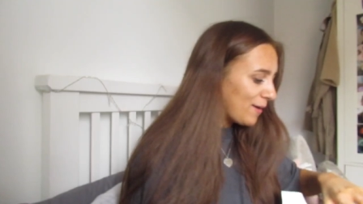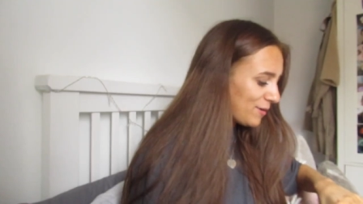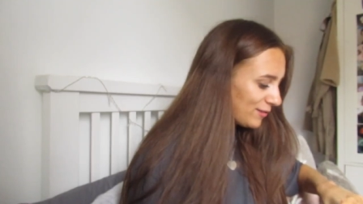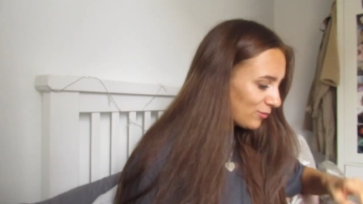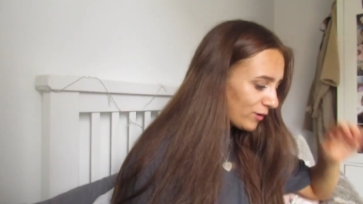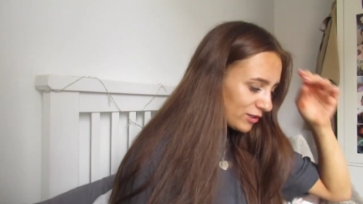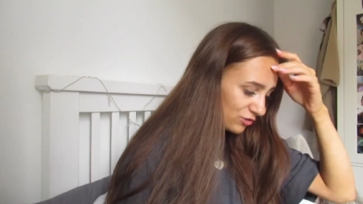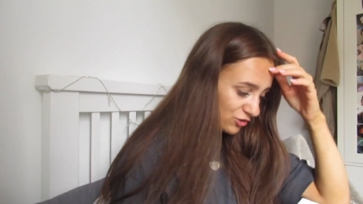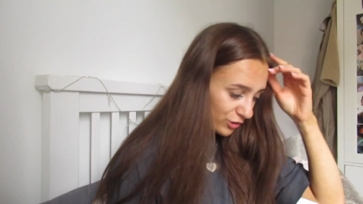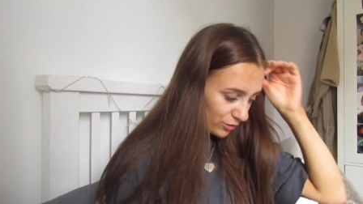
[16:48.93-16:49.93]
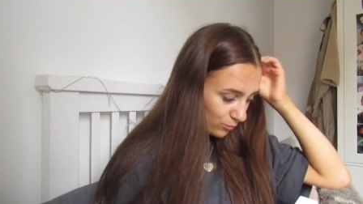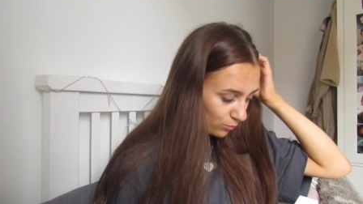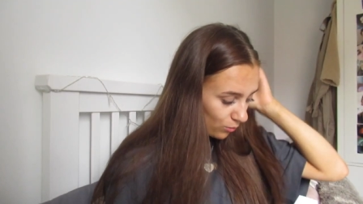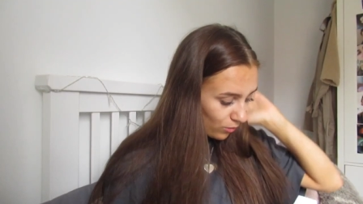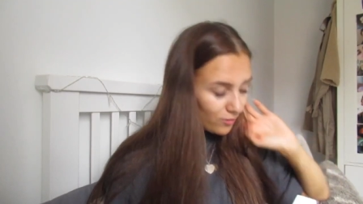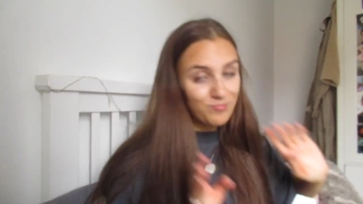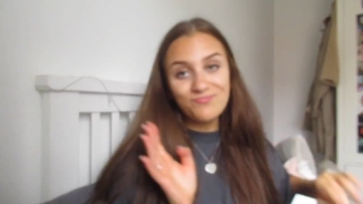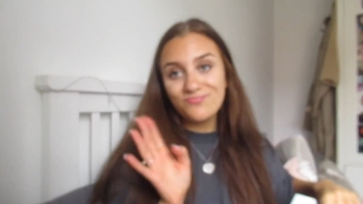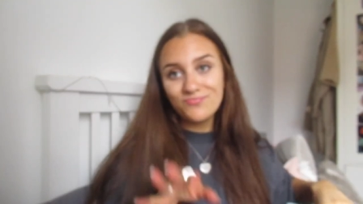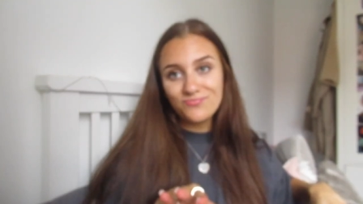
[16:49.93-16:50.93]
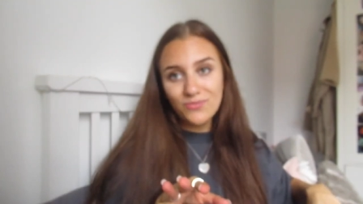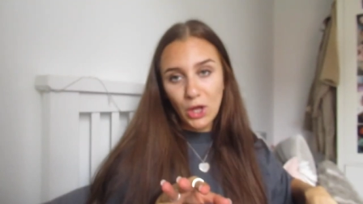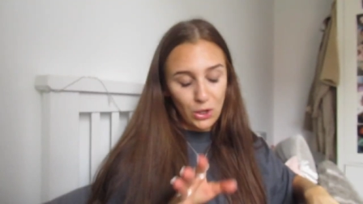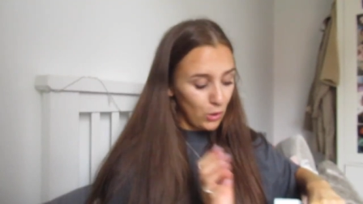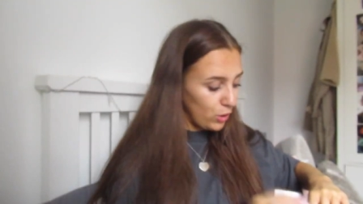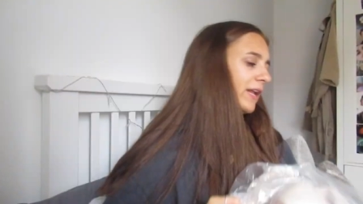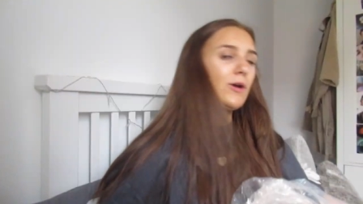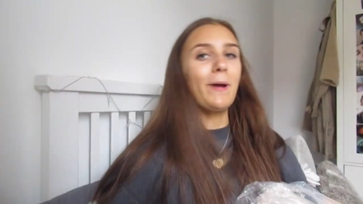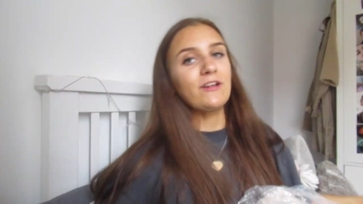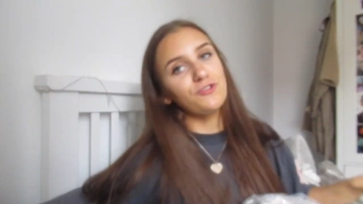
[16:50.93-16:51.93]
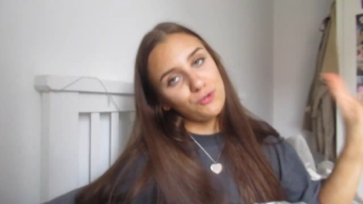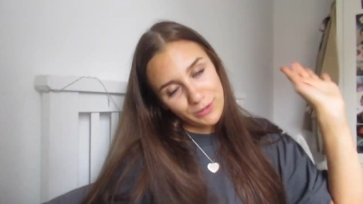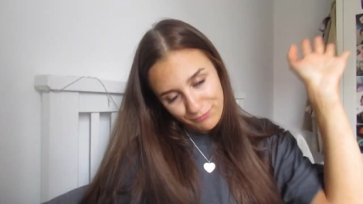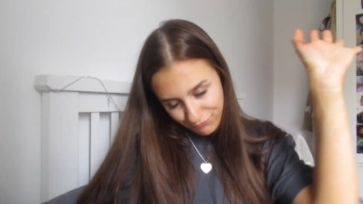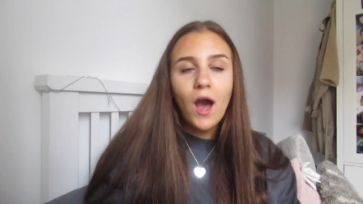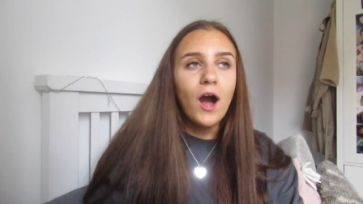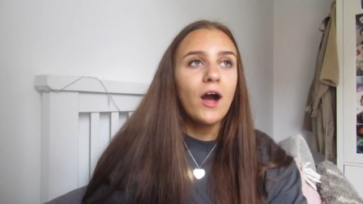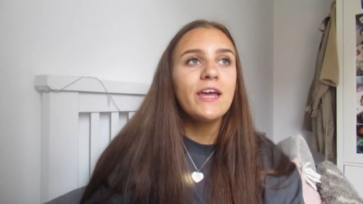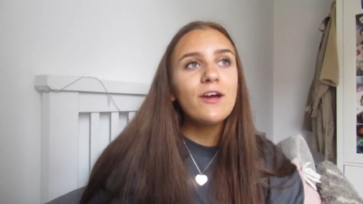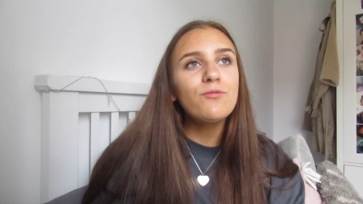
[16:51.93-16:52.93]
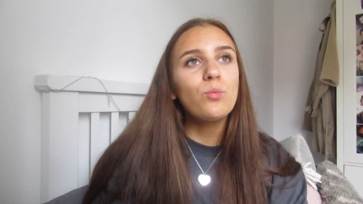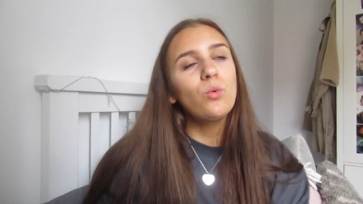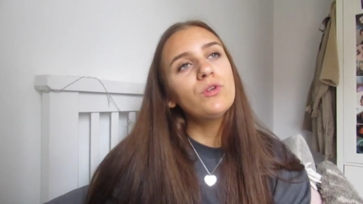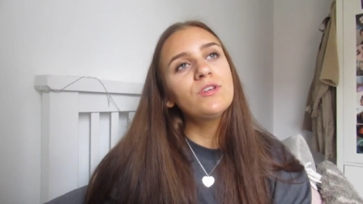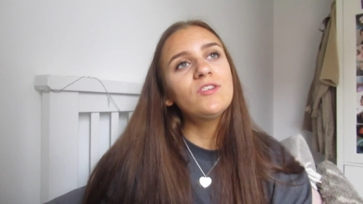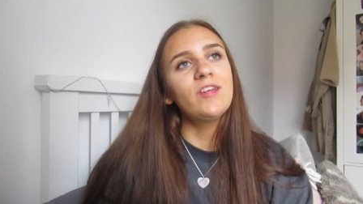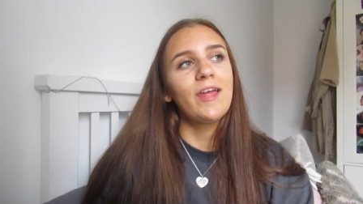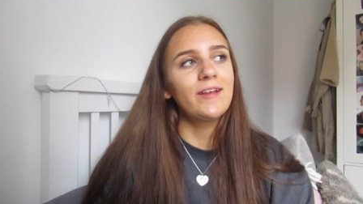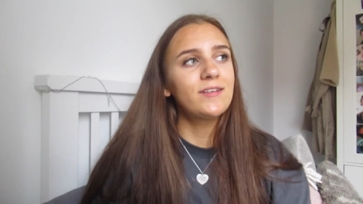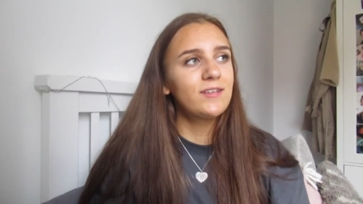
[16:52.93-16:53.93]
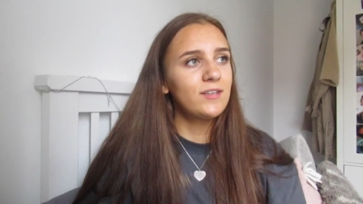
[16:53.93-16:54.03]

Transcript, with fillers: Um, I thought I'd just show you what I got. Little backstory. I have wanted